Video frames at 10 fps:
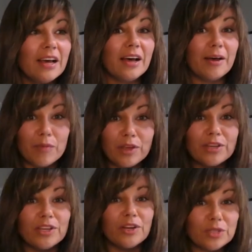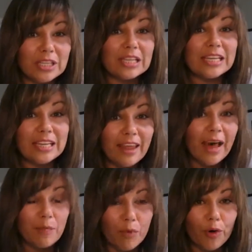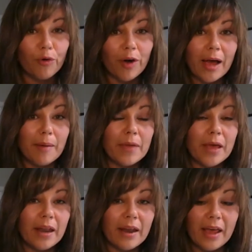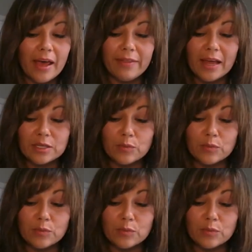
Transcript: um, you know, to lead that program and, and that